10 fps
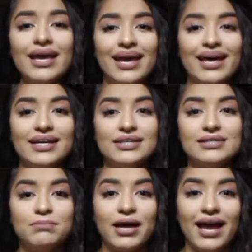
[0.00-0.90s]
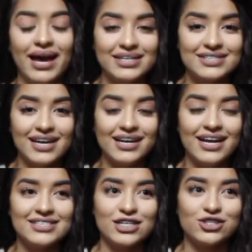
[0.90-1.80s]
And my eyesight
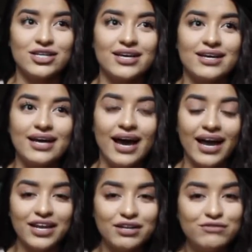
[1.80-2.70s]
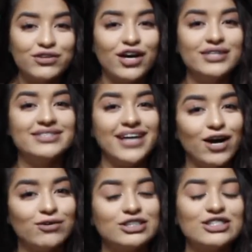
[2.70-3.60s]
has actually kind of gone
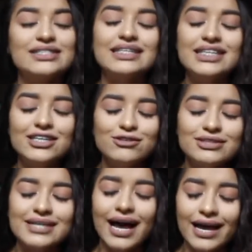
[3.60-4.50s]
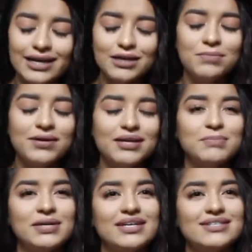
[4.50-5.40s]
down just a little tiny
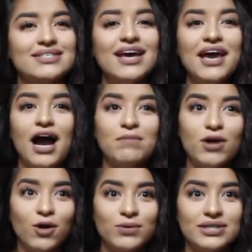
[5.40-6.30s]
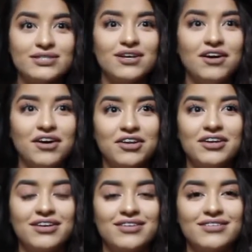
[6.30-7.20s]
bit because I'm always
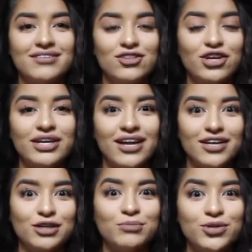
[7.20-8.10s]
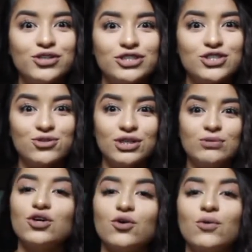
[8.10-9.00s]
on looking at a computer screen.
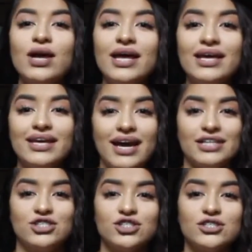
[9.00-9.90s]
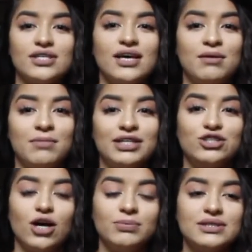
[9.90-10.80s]
So yeah, it's just my
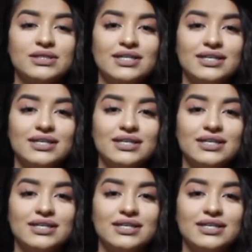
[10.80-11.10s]
job is